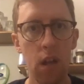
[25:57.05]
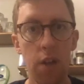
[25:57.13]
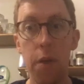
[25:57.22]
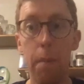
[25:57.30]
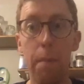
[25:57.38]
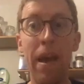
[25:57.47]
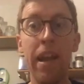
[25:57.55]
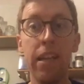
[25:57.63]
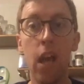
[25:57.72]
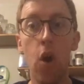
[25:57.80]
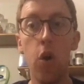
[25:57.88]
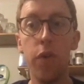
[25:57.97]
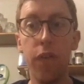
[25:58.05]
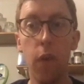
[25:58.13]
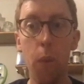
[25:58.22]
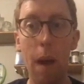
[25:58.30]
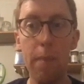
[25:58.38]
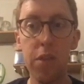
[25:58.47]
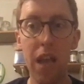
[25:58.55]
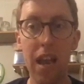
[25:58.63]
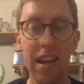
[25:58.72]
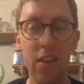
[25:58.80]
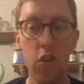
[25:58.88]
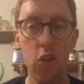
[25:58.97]
The PIN code for the website
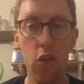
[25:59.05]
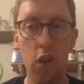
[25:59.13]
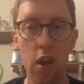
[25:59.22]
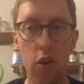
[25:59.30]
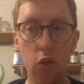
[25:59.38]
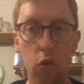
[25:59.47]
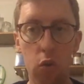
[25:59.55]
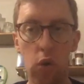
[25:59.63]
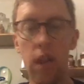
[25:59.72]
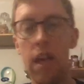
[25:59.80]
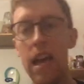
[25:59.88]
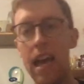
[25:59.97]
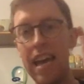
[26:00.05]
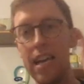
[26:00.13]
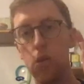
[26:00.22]
Ninja Search tool is